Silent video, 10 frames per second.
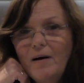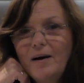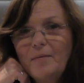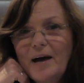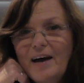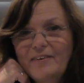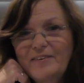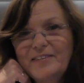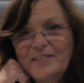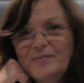about
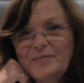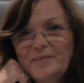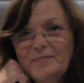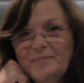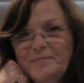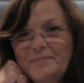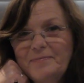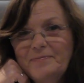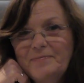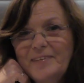crystals.
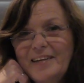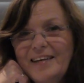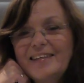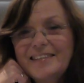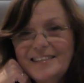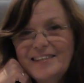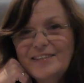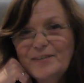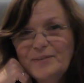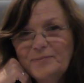See you
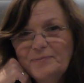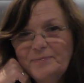soon.